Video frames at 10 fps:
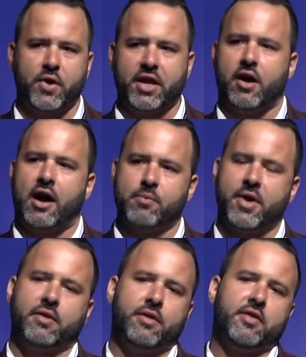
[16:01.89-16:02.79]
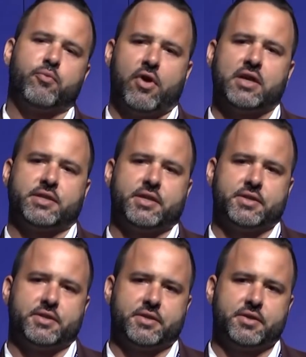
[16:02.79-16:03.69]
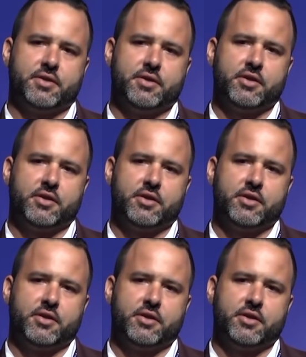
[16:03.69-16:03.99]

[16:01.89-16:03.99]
We can automate these processes